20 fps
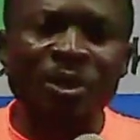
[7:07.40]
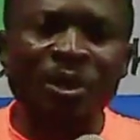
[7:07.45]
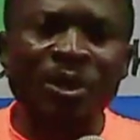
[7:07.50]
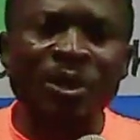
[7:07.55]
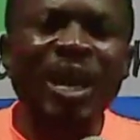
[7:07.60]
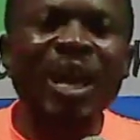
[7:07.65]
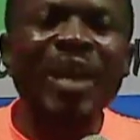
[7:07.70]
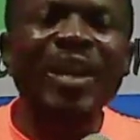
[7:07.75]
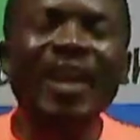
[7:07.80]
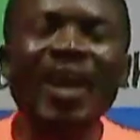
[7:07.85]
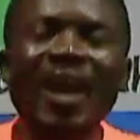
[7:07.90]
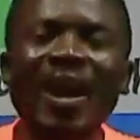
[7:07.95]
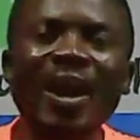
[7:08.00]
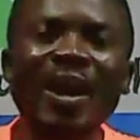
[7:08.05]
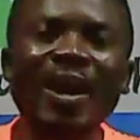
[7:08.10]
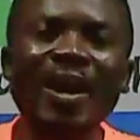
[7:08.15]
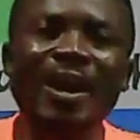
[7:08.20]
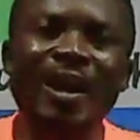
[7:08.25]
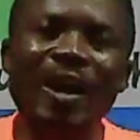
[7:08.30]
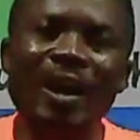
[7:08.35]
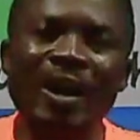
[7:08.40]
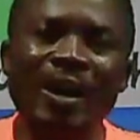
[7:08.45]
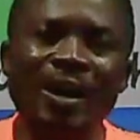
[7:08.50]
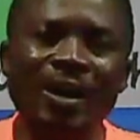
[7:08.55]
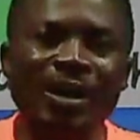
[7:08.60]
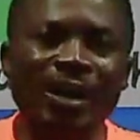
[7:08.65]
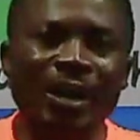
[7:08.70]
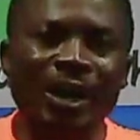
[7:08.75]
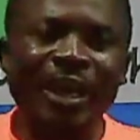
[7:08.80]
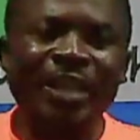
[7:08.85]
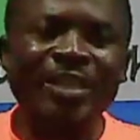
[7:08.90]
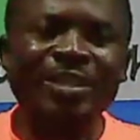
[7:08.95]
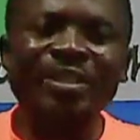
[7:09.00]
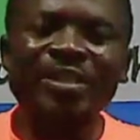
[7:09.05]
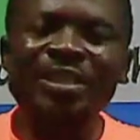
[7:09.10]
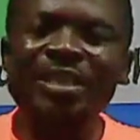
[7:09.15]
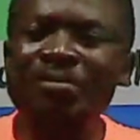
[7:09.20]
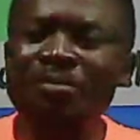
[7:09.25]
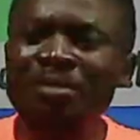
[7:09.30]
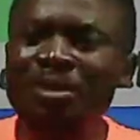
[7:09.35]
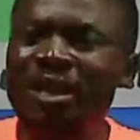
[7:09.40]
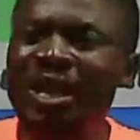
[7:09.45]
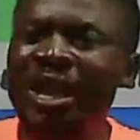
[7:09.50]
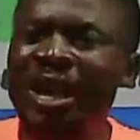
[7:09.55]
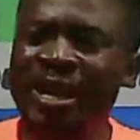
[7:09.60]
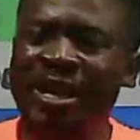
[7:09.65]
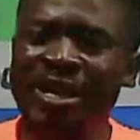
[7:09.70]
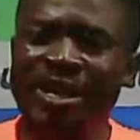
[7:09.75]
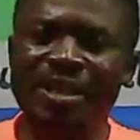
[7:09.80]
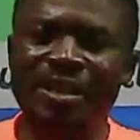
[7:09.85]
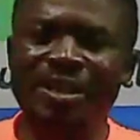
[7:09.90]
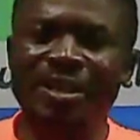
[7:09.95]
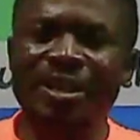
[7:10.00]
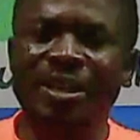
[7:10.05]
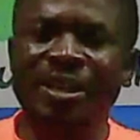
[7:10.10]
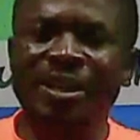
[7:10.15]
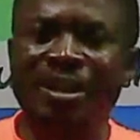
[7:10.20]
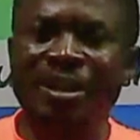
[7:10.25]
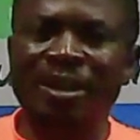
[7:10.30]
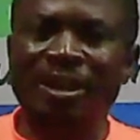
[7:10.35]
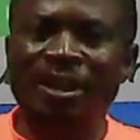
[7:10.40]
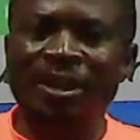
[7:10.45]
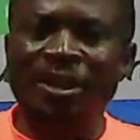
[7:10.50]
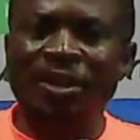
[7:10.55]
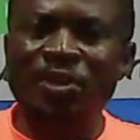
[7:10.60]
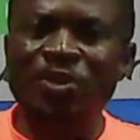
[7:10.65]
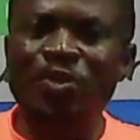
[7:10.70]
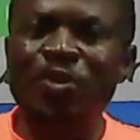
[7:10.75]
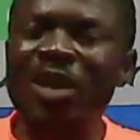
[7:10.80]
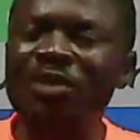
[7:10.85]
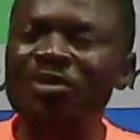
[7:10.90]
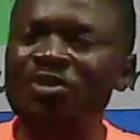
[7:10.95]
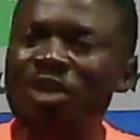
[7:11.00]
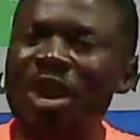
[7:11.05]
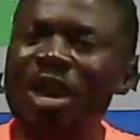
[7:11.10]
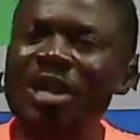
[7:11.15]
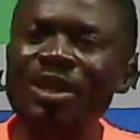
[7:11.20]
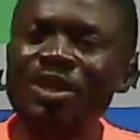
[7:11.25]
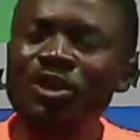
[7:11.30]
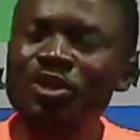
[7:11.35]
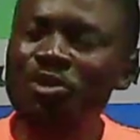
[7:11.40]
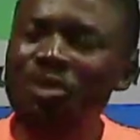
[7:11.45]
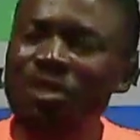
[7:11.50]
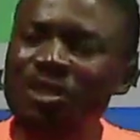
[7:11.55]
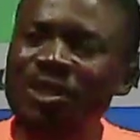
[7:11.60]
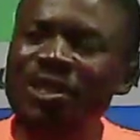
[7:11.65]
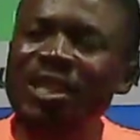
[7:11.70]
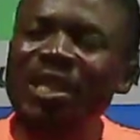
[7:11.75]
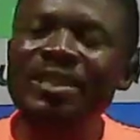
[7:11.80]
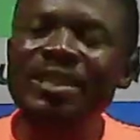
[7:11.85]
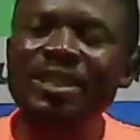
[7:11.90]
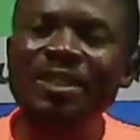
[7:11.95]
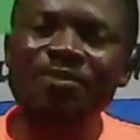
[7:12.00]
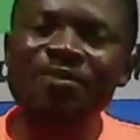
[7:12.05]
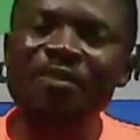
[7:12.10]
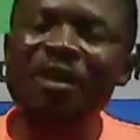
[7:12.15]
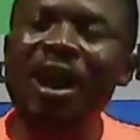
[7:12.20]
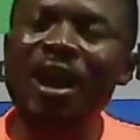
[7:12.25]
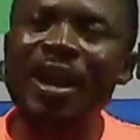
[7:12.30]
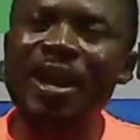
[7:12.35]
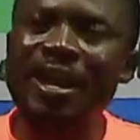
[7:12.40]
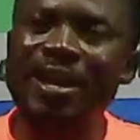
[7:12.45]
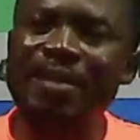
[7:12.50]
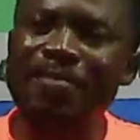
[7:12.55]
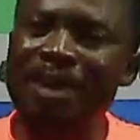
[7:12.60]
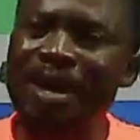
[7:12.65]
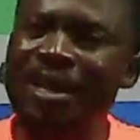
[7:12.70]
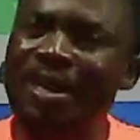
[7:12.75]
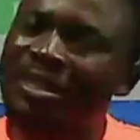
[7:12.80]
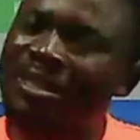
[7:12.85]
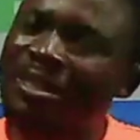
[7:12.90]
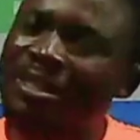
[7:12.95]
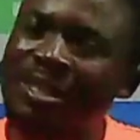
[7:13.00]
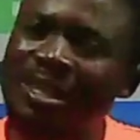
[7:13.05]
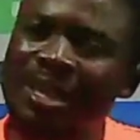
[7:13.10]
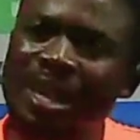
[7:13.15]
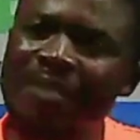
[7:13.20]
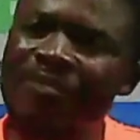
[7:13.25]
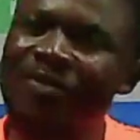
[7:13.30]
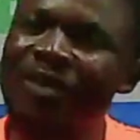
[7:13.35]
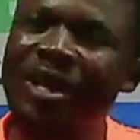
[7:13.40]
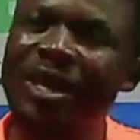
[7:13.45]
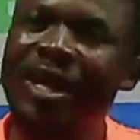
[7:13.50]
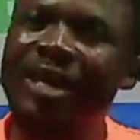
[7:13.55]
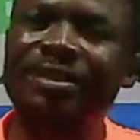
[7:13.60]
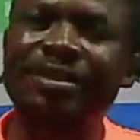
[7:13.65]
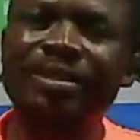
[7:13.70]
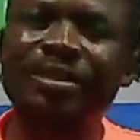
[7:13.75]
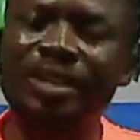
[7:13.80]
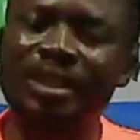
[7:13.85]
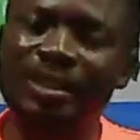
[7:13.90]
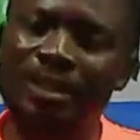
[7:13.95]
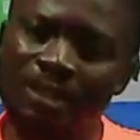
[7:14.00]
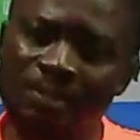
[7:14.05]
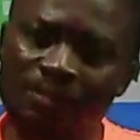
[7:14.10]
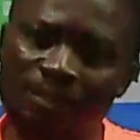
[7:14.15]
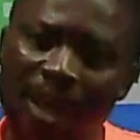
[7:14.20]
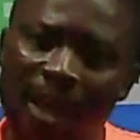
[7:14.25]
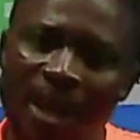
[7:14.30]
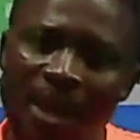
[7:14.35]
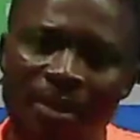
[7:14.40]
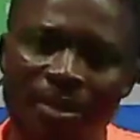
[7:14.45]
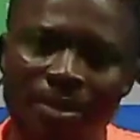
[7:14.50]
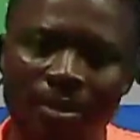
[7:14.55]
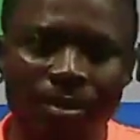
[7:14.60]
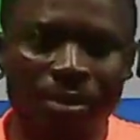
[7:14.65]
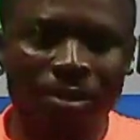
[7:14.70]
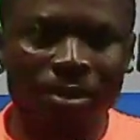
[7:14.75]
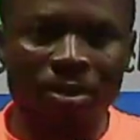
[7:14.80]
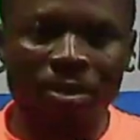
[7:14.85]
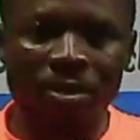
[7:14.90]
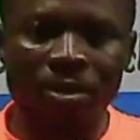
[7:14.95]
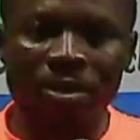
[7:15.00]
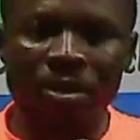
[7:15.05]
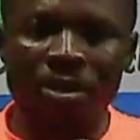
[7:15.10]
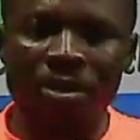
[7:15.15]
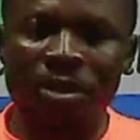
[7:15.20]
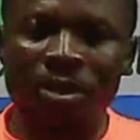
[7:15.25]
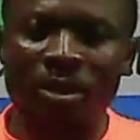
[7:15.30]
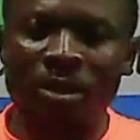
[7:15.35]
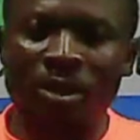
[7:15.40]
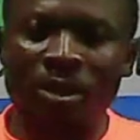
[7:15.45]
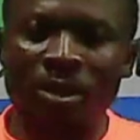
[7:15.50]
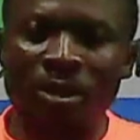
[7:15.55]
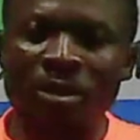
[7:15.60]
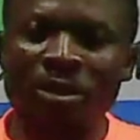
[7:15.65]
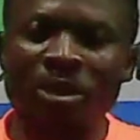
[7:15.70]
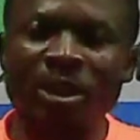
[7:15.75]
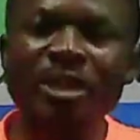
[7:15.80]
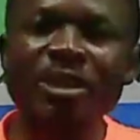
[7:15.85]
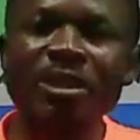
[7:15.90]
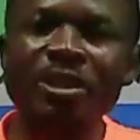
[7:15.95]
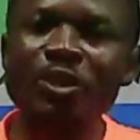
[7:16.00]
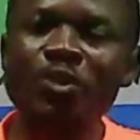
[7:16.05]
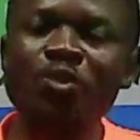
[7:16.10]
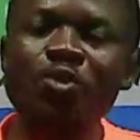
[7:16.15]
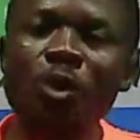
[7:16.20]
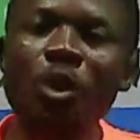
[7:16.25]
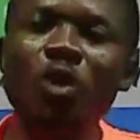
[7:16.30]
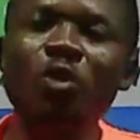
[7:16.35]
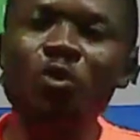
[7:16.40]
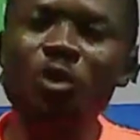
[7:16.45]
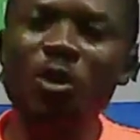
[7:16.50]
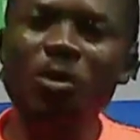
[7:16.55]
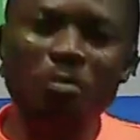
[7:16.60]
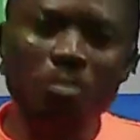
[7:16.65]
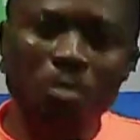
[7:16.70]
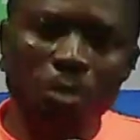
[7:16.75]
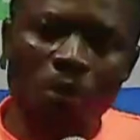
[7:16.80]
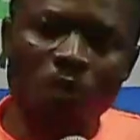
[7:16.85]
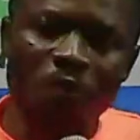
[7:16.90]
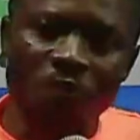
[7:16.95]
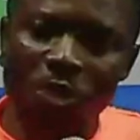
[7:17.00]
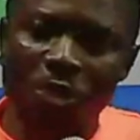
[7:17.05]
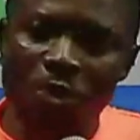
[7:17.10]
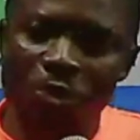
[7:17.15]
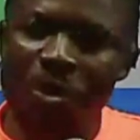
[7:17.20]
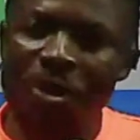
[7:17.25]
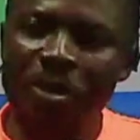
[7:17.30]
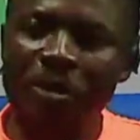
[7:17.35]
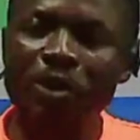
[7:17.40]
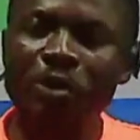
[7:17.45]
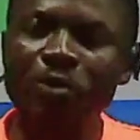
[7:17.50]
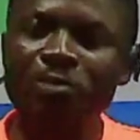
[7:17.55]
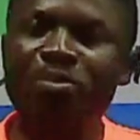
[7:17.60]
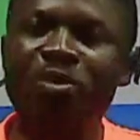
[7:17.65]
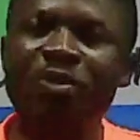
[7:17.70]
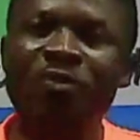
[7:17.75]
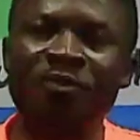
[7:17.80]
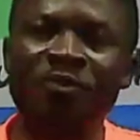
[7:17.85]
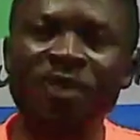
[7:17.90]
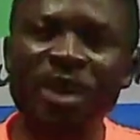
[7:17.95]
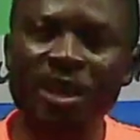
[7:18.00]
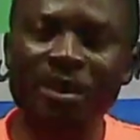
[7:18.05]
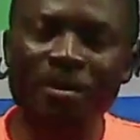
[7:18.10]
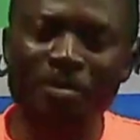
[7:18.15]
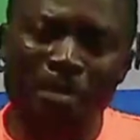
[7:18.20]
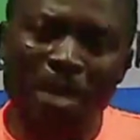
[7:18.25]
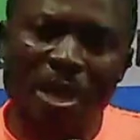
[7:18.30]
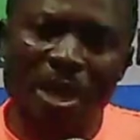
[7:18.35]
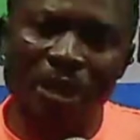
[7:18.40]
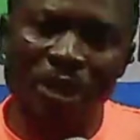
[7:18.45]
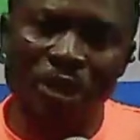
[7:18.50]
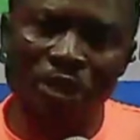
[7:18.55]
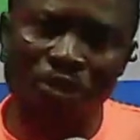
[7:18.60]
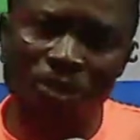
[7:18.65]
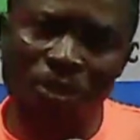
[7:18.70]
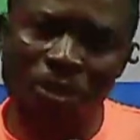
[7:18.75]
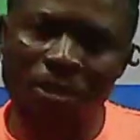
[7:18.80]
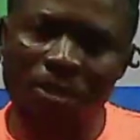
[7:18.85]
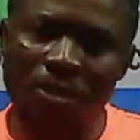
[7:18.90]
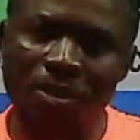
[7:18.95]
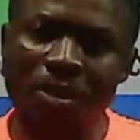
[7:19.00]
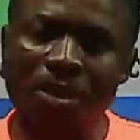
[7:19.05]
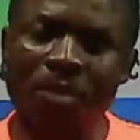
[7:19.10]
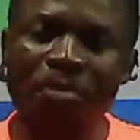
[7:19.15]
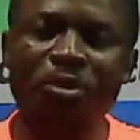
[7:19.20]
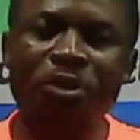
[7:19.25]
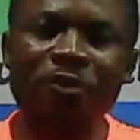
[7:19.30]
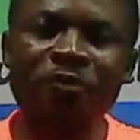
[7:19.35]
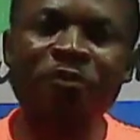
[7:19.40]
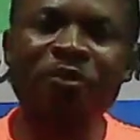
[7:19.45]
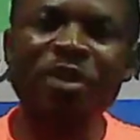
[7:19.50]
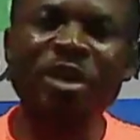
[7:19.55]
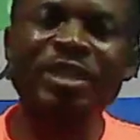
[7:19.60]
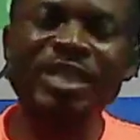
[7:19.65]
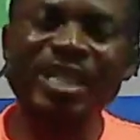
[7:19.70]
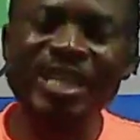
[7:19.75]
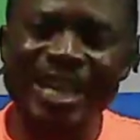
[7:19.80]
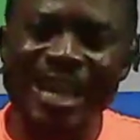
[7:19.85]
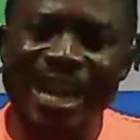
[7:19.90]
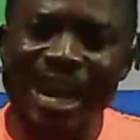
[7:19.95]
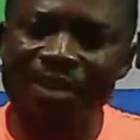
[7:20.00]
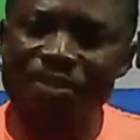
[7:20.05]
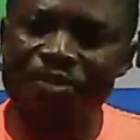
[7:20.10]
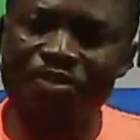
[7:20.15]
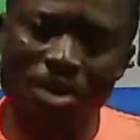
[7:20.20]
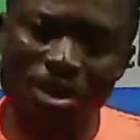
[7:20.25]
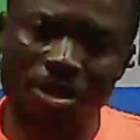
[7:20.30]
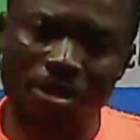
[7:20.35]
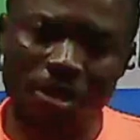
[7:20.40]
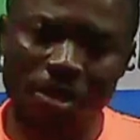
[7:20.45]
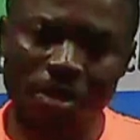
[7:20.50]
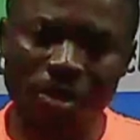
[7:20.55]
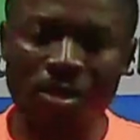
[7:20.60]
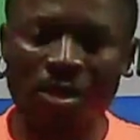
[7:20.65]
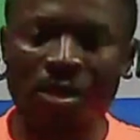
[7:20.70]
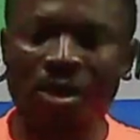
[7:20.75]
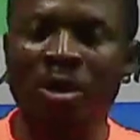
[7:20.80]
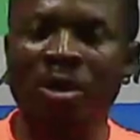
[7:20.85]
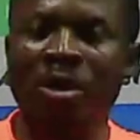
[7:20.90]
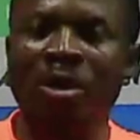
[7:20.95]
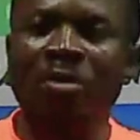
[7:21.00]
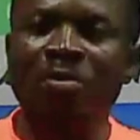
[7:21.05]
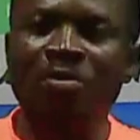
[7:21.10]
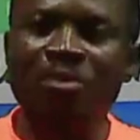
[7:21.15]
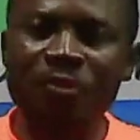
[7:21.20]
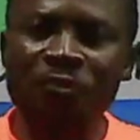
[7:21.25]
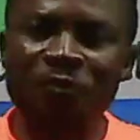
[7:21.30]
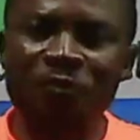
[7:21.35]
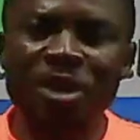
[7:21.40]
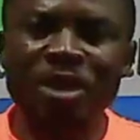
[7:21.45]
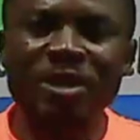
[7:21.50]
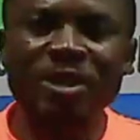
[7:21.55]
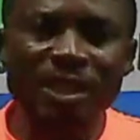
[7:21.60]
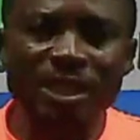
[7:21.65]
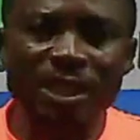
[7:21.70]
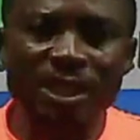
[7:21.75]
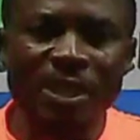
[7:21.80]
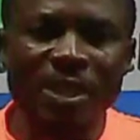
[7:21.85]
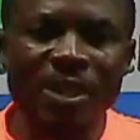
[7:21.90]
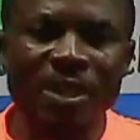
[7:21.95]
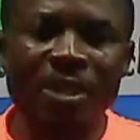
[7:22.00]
That hunger, it seems like you are trying to satisfy it, but it's never getting satisfied. This is what will move you into prophetic ministries, prophetic gatherings, prophetic